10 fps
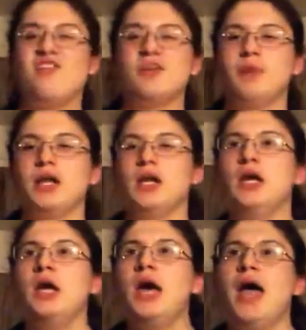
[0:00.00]
everybody.
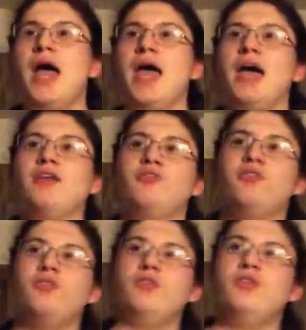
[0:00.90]
And
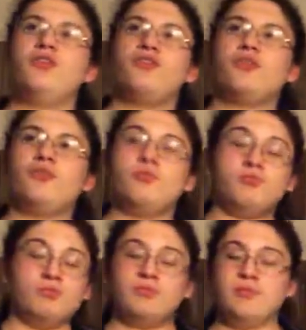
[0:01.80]

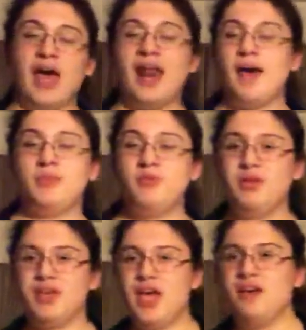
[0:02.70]
that happened to
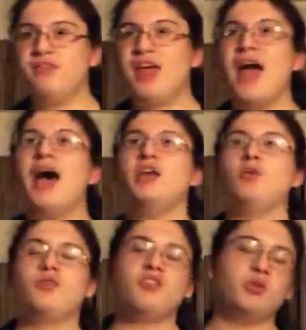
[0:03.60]
be the case at
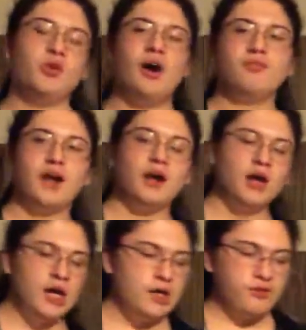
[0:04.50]
USW Hellfire.
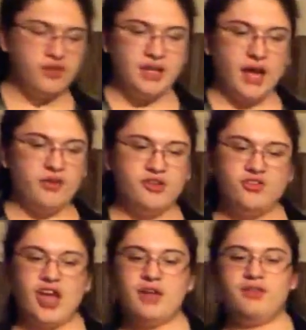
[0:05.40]
Cindy
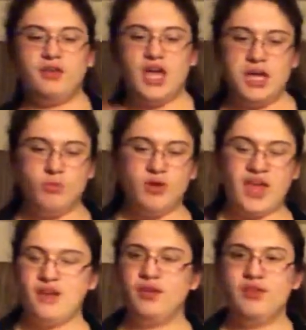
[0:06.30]
Allison Jackson came with
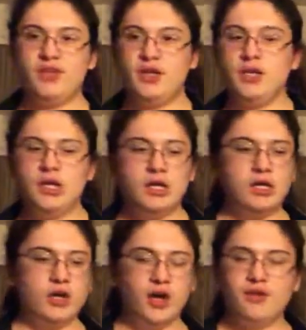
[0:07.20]
everything.
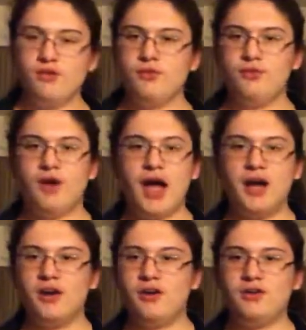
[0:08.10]
Guns,
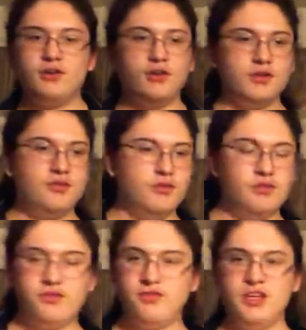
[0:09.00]
fire,
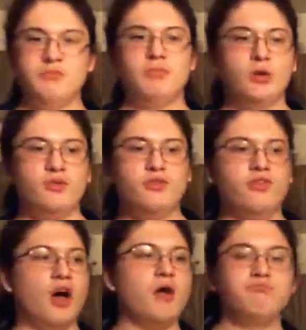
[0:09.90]
steamboats,
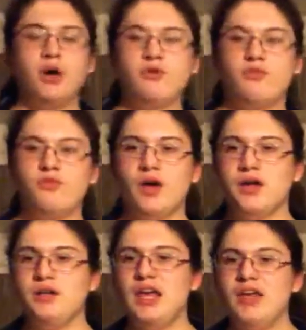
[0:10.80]
tugboats,
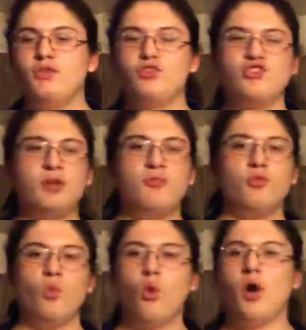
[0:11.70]
fucking naval ships,
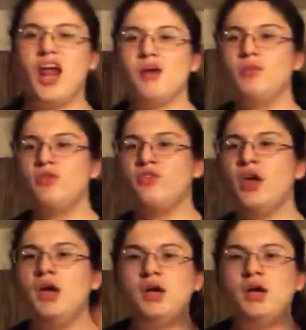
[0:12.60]
warhammers,